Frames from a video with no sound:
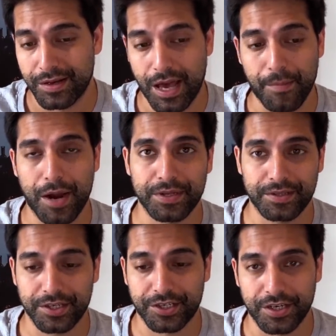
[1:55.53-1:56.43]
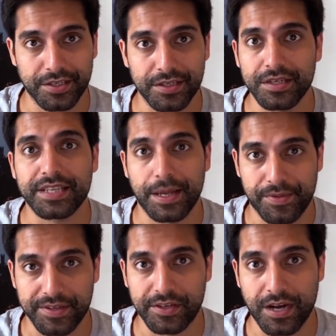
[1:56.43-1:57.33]
Now, my prediction is same
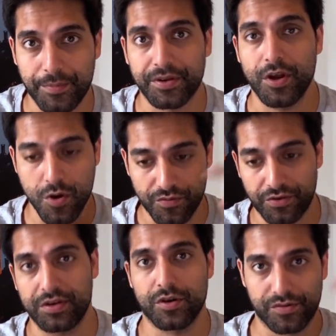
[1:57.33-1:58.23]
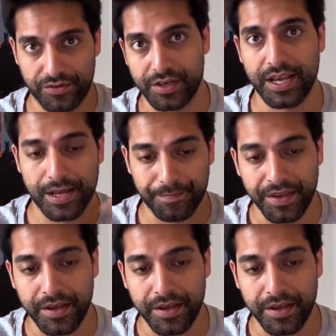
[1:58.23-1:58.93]
thing is going to happen over and over again.